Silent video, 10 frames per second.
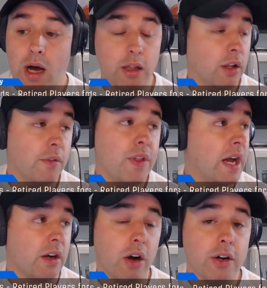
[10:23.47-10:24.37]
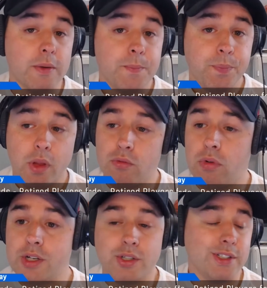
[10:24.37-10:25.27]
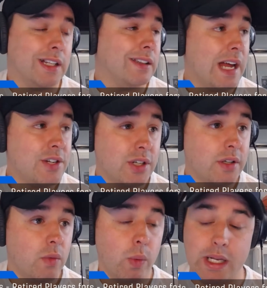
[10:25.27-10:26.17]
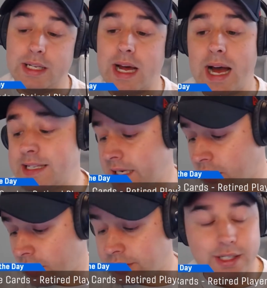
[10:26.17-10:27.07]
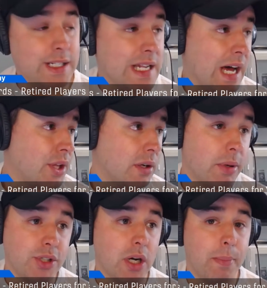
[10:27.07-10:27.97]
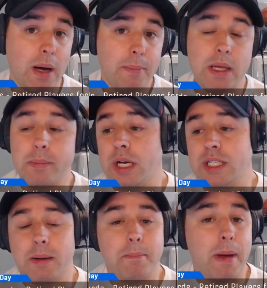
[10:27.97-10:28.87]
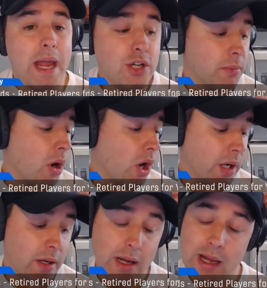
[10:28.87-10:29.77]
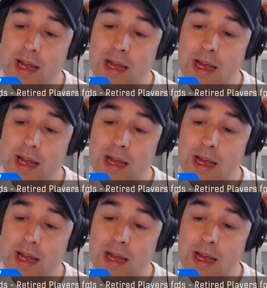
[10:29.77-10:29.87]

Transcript: I love that card. Russell's a legend. When he dies, that card does nothing but jump up. He plays in a major market.